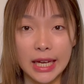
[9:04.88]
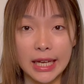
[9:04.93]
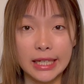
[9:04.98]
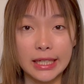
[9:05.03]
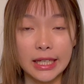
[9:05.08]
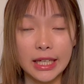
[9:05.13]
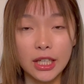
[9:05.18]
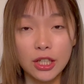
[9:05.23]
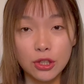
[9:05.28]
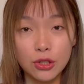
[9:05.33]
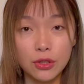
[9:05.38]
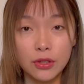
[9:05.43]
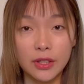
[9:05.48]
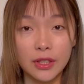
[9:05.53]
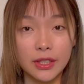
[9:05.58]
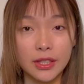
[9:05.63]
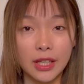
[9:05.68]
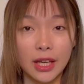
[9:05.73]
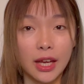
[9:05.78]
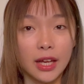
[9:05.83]
and
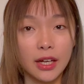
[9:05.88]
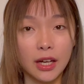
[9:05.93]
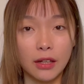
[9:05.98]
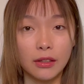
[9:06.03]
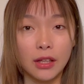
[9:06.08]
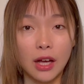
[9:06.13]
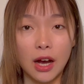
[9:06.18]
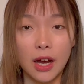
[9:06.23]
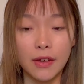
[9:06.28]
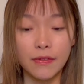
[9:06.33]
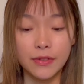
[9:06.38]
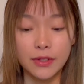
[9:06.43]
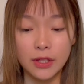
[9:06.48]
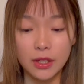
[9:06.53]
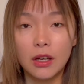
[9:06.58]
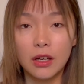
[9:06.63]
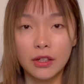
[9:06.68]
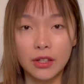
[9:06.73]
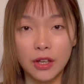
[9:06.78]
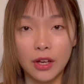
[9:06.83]
interest in our lives
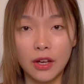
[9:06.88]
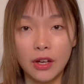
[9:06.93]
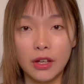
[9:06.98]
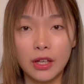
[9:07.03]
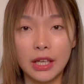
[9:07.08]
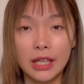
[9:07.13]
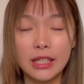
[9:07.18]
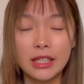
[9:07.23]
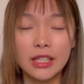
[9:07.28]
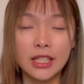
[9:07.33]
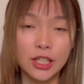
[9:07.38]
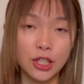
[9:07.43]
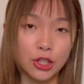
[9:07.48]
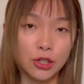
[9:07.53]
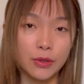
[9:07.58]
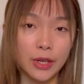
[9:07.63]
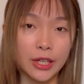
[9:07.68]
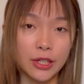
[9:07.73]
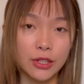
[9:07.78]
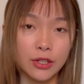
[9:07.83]
occur in
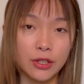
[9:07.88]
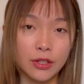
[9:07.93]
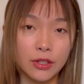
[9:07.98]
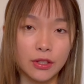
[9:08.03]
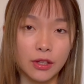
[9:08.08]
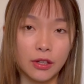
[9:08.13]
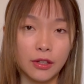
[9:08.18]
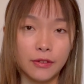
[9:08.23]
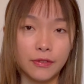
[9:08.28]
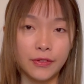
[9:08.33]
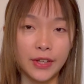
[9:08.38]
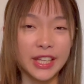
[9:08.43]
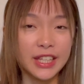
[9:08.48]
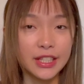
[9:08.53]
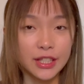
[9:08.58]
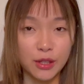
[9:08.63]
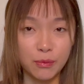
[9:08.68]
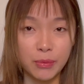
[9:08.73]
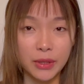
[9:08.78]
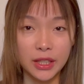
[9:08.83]
situations of
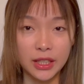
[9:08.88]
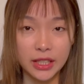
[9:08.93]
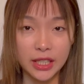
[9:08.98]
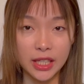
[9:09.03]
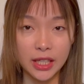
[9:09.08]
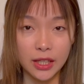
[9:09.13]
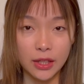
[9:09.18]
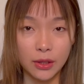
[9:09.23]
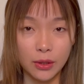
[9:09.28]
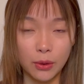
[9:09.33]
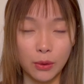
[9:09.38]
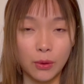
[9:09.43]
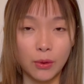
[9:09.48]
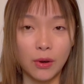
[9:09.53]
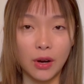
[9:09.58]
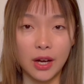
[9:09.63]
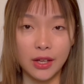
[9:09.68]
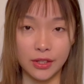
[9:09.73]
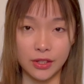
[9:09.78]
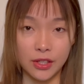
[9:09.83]
instability
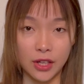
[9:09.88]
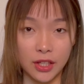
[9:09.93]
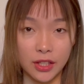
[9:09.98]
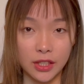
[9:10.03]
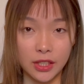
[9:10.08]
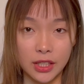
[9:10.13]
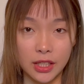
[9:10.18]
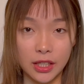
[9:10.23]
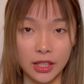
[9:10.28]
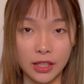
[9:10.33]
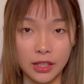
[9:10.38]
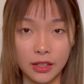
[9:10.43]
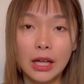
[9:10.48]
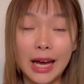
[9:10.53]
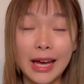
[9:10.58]
or uncertainty.